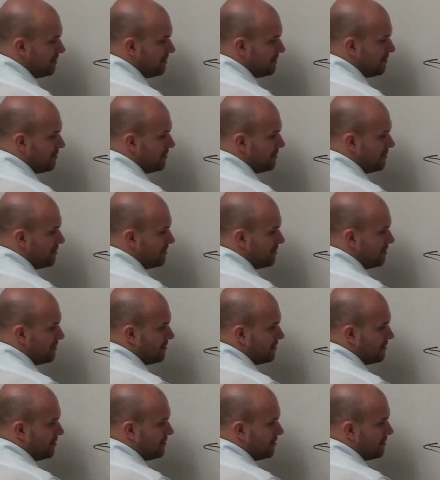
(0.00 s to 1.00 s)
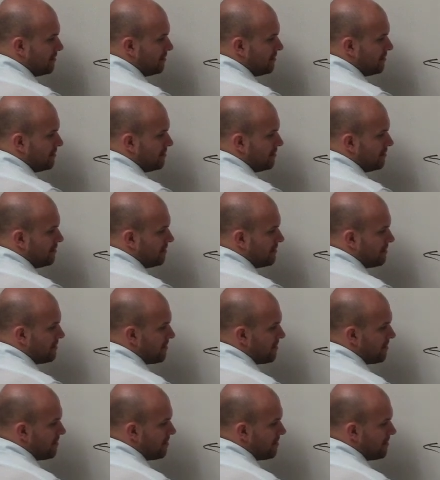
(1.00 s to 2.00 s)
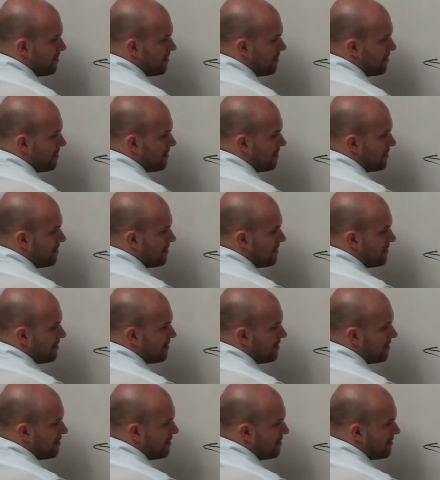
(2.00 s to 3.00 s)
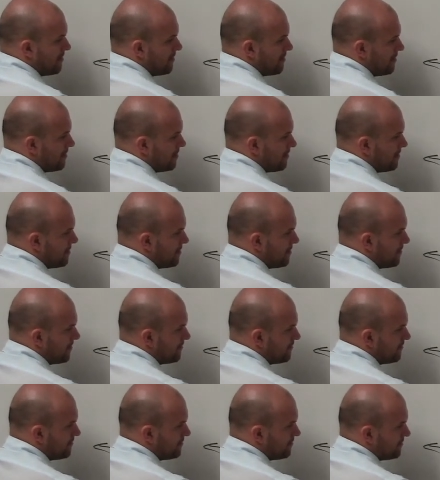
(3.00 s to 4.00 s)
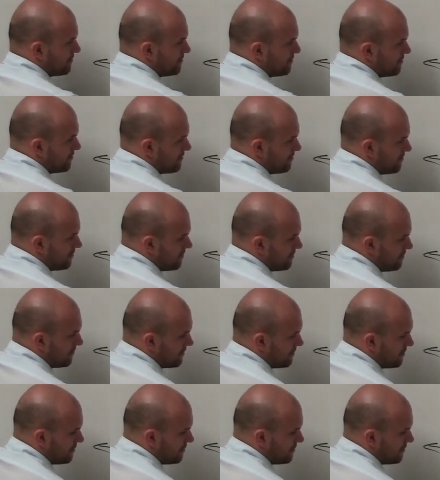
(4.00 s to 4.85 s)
[no speech]